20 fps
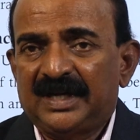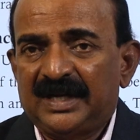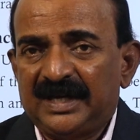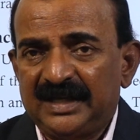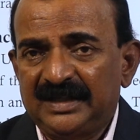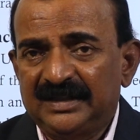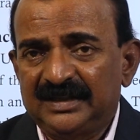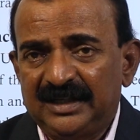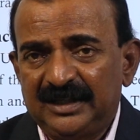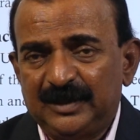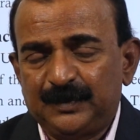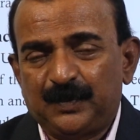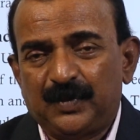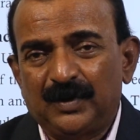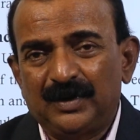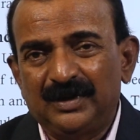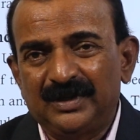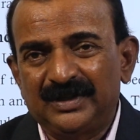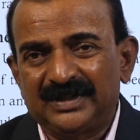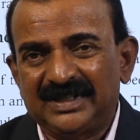and these
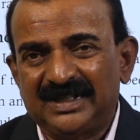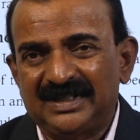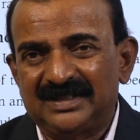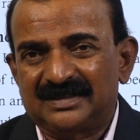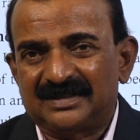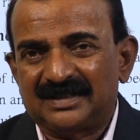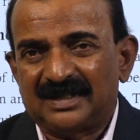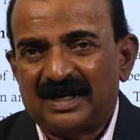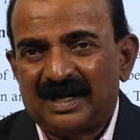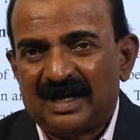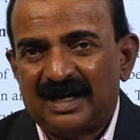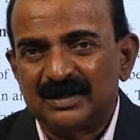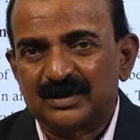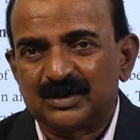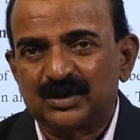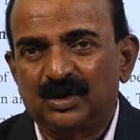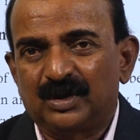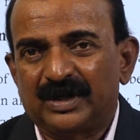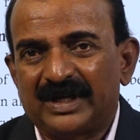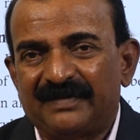pollutions
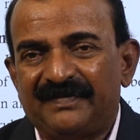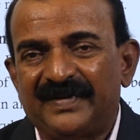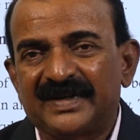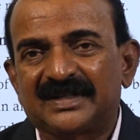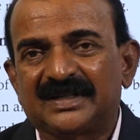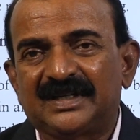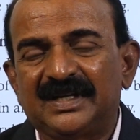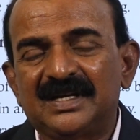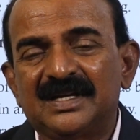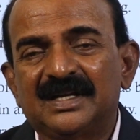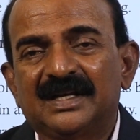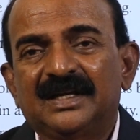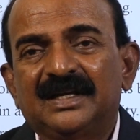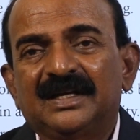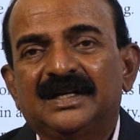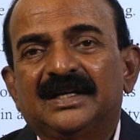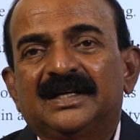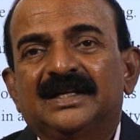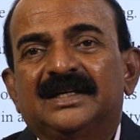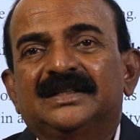also affecting,
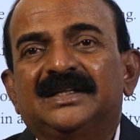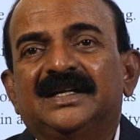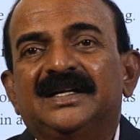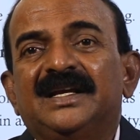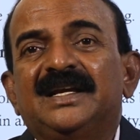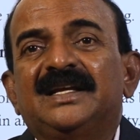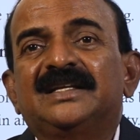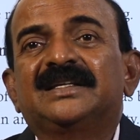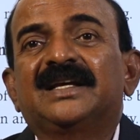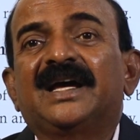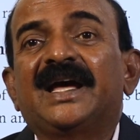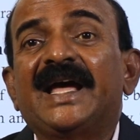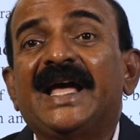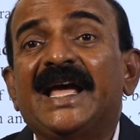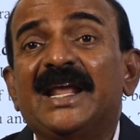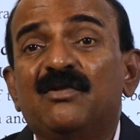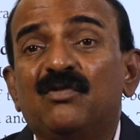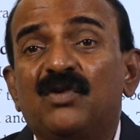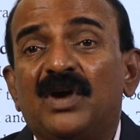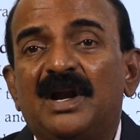that is
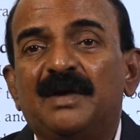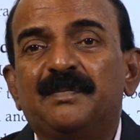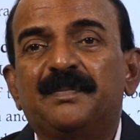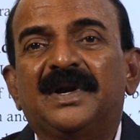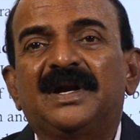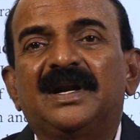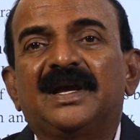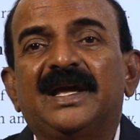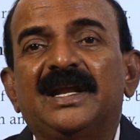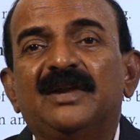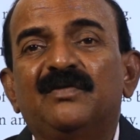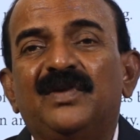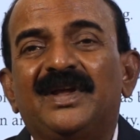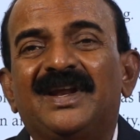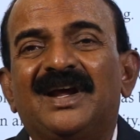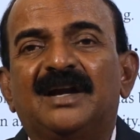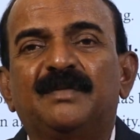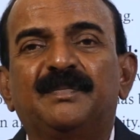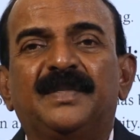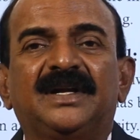
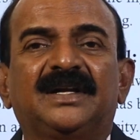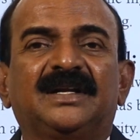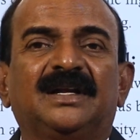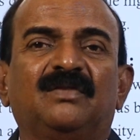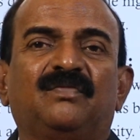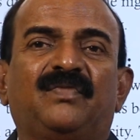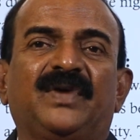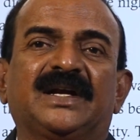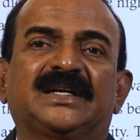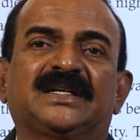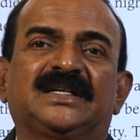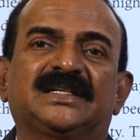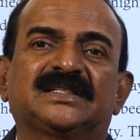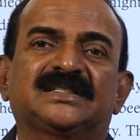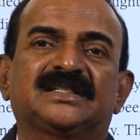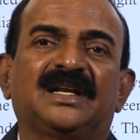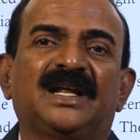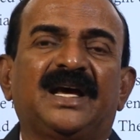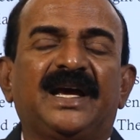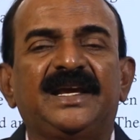environmental
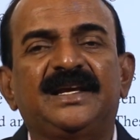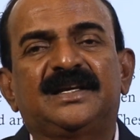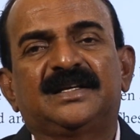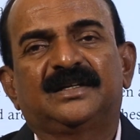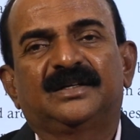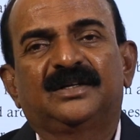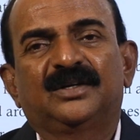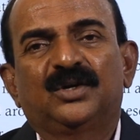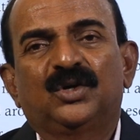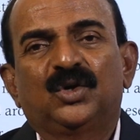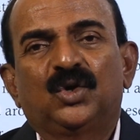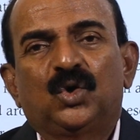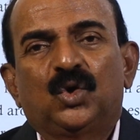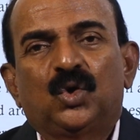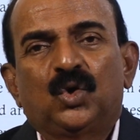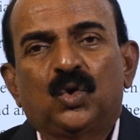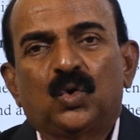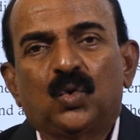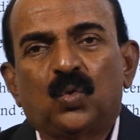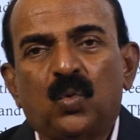factors like
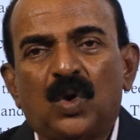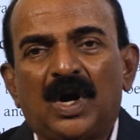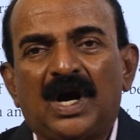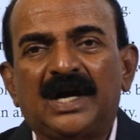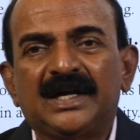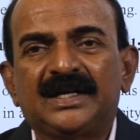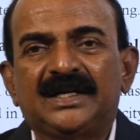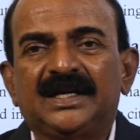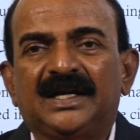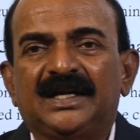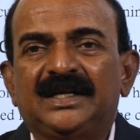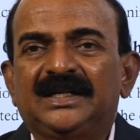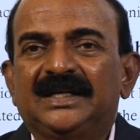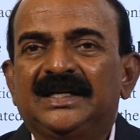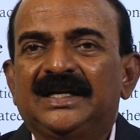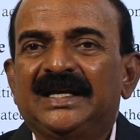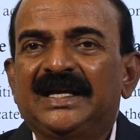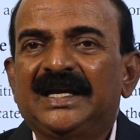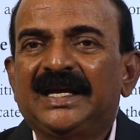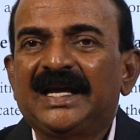water,
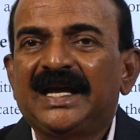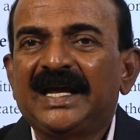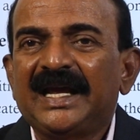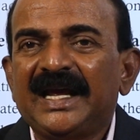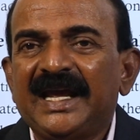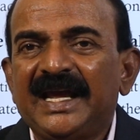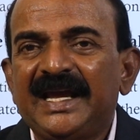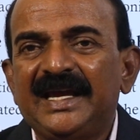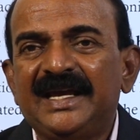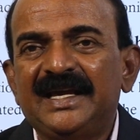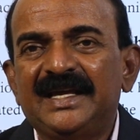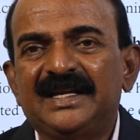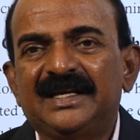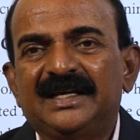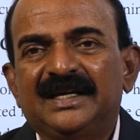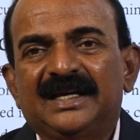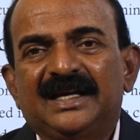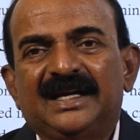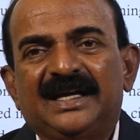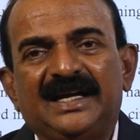air
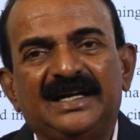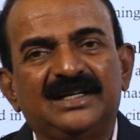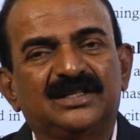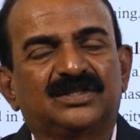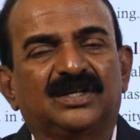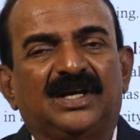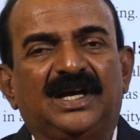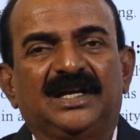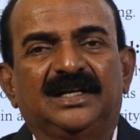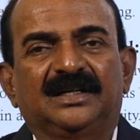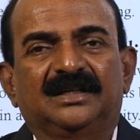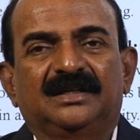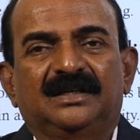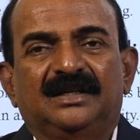and soil.